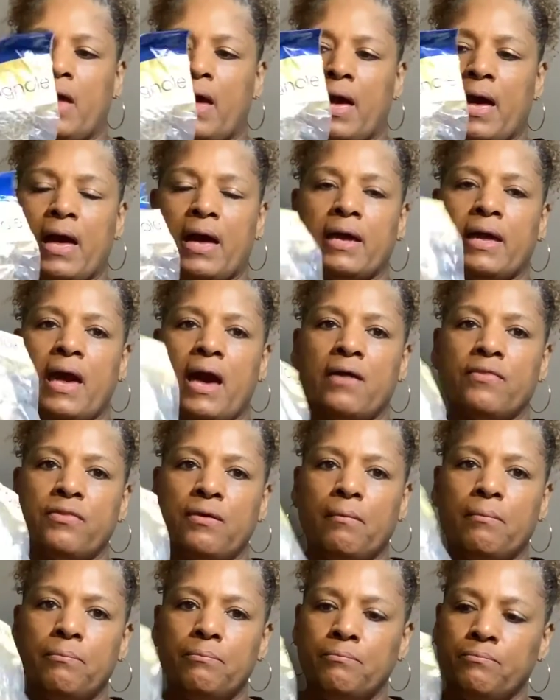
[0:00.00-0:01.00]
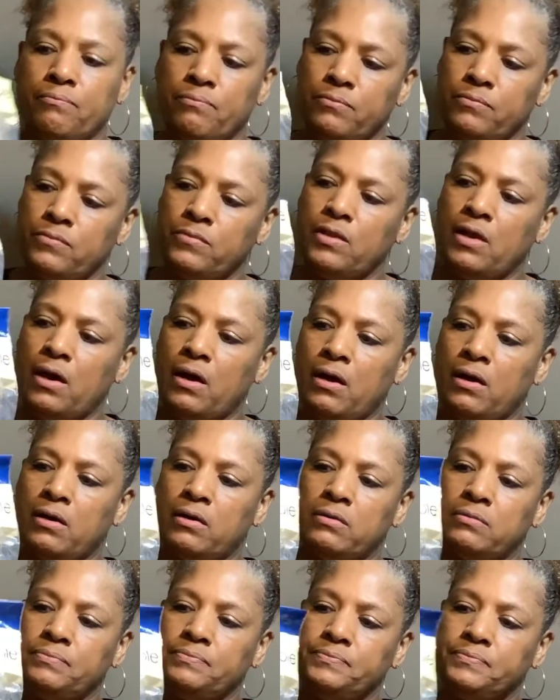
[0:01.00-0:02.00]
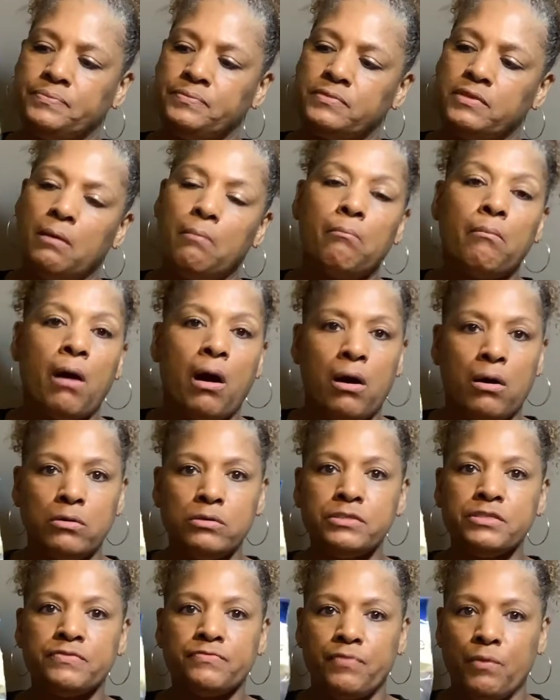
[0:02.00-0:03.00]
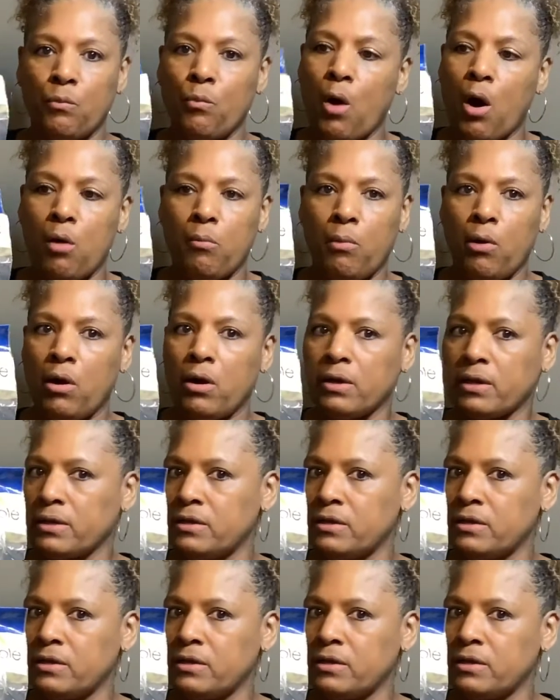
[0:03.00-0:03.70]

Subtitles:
I got the moss from Walmart.